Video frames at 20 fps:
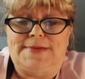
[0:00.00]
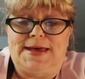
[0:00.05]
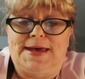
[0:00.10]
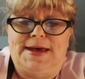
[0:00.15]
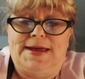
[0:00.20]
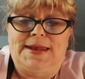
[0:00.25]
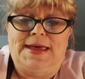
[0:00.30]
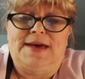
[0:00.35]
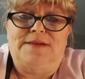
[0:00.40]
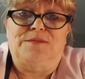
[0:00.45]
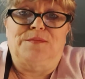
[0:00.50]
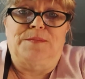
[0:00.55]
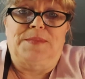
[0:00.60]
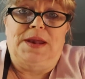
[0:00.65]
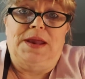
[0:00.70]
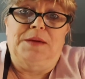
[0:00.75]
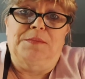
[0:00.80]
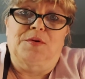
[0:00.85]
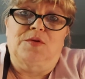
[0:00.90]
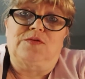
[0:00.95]
and haven't
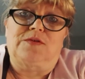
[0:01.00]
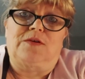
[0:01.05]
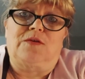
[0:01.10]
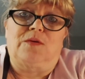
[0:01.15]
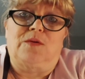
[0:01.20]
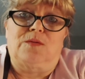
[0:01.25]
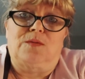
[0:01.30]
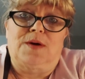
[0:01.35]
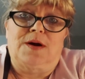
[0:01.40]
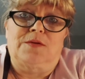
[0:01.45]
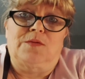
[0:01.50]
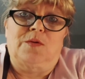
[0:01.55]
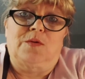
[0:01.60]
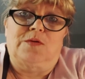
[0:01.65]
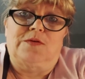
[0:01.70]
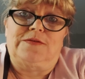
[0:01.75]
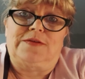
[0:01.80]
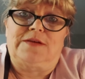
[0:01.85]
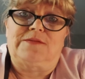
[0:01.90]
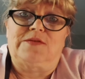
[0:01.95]
been able to go around a
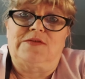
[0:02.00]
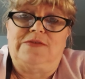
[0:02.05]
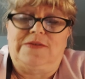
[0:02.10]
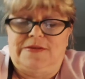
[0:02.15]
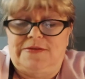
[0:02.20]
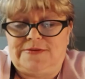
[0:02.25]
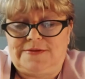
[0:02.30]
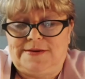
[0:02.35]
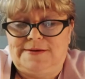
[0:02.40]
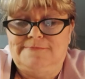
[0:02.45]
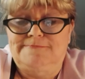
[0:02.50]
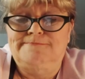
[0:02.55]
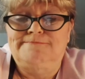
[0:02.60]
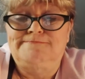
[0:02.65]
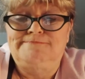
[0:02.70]
horse ever since.